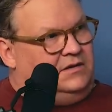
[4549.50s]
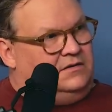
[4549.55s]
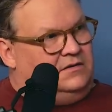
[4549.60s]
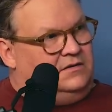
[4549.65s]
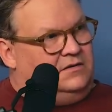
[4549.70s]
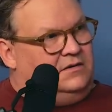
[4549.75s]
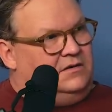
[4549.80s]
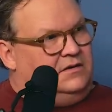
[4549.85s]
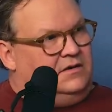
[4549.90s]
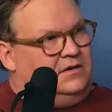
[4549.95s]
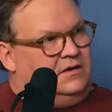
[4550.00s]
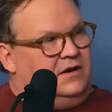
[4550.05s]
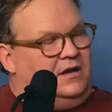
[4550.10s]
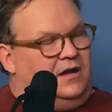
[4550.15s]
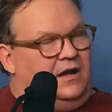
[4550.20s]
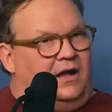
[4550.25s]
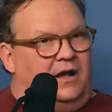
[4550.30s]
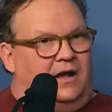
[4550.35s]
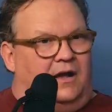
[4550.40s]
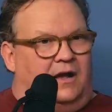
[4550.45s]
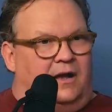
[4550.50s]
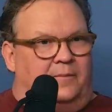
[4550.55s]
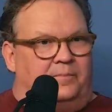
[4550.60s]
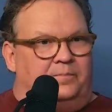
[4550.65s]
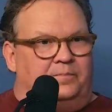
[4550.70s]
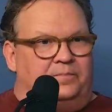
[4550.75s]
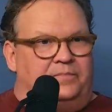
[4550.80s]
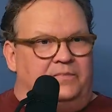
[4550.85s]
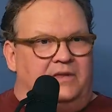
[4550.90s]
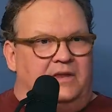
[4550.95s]

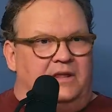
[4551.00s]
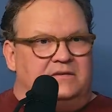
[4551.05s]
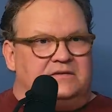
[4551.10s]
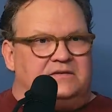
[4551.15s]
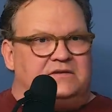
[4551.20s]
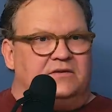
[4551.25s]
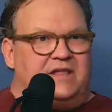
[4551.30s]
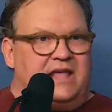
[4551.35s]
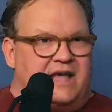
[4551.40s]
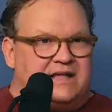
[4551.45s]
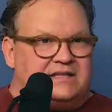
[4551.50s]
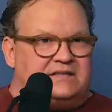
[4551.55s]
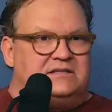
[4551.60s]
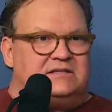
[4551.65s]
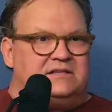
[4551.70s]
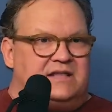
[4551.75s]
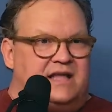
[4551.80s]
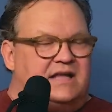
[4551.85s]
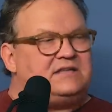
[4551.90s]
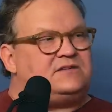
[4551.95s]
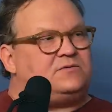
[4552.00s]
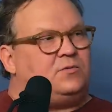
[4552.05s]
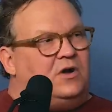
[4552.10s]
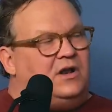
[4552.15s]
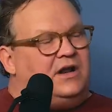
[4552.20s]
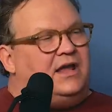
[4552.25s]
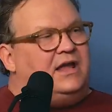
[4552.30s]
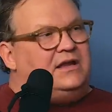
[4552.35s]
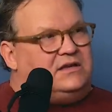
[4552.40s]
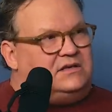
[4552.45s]
So that's
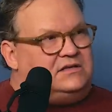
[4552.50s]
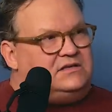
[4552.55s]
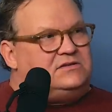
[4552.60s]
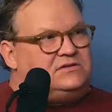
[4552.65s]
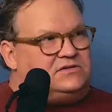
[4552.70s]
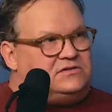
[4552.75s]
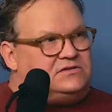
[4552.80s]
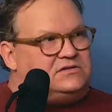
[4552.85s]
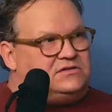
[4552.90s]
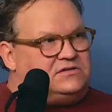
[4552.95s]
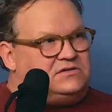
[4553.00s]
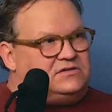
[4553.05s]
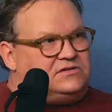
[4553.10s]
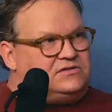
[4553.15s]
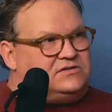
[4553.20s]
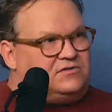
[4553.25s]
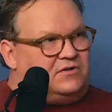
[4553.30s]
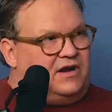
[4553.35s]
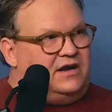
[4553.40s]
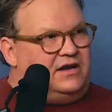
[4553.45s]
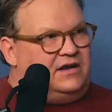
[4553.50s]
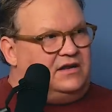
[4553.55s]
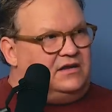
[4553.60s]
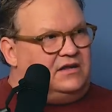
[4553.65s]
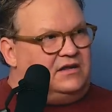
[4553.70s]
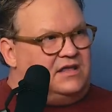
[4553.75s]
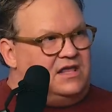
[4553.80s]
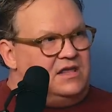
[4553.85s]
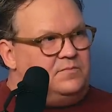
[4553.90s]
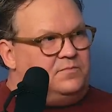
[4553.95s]
one I try to
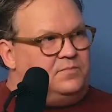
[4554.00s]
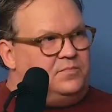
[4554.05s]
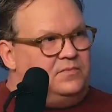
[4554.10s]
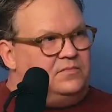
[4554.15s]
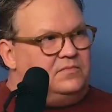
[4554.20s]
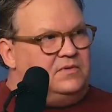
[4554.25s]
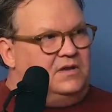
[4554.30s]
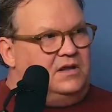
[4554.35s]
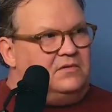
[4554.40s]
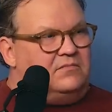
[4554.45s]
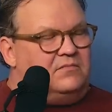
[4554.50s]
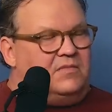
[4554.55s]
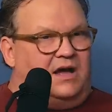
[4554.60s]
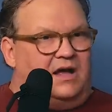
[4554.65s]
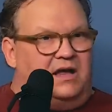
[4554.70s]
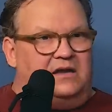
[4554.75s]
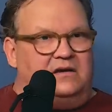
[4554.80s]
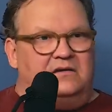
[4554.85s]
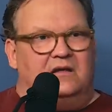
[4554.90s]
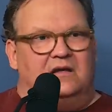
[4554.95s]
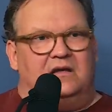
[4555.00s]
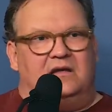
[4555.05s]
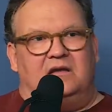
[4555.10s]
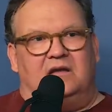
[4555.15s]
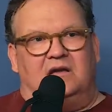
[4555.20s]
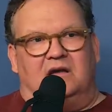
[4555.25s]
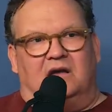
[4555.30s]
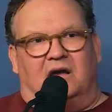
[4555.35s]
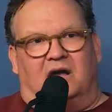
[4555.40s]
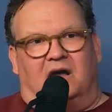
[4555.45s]
keep in mind.
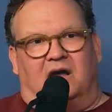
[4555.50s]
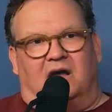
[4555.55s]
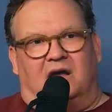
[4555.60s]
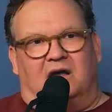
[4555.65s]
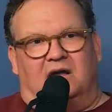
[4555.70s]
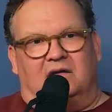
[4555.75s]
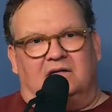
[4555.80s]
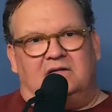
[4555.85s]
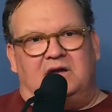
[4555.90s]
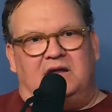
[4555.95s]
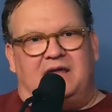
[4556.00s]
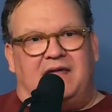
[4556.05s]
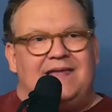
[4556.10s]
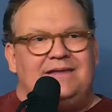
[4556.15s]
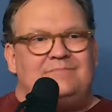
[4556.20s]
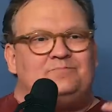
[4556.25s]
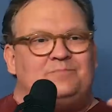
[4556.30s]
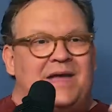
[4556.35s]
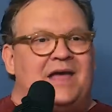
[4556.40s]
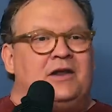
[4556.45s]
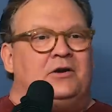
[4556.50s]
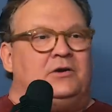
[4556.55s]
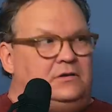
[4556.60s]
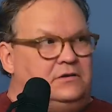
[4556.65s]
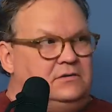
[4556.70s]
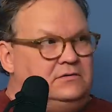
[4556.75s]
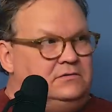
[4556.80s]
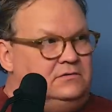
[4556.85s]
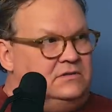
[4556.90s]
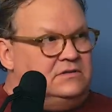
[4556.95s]
Get
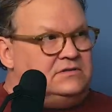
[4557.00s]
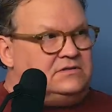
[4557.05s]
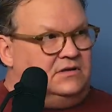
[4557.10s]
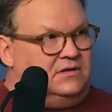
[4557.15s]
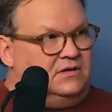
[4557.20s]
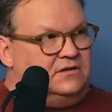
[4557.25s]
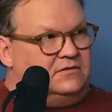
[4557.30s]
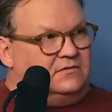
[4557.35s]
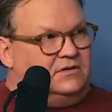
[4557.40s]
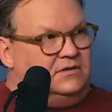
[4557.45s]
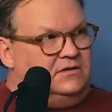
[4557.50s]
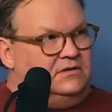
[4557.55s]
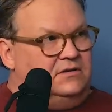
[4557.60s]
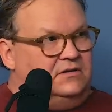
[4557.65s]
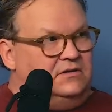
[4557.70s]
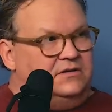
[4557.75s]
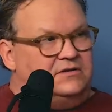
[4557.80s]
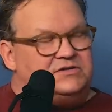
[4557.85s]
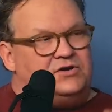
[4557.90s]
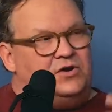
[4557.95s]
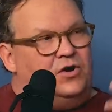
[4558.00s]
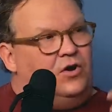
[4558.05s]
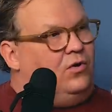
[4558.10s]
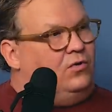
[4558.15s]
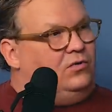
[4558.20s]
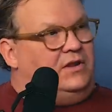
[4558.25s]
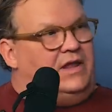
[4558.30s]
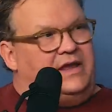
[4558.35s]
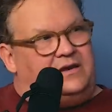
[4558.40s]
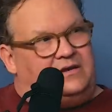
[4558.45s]
better is another one. There's
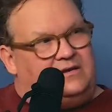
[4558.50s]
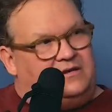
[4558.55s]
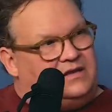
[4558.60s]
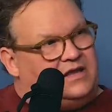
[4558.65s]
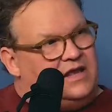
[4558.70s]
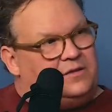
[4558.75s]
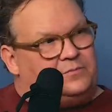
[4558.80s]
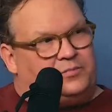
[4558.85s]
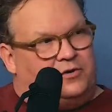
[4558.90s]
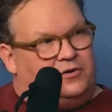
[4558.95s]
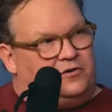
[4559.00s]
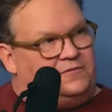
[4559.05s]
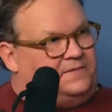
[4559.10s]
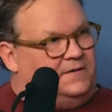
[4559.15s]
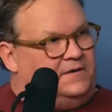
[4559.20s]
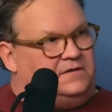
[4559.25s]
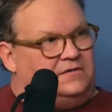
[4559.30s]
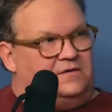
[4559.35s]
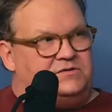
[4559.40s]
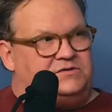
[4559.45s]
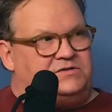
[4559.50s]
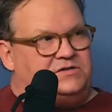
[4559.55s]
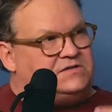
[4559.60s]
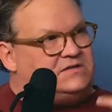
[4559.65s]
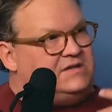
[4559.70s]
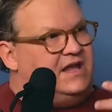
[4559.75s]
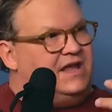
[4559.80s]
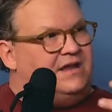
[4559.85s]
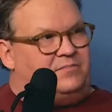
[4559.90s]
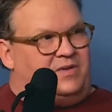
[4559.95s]
no, like, get perfect. There's
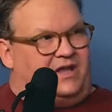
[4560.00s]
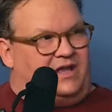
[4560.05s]
just get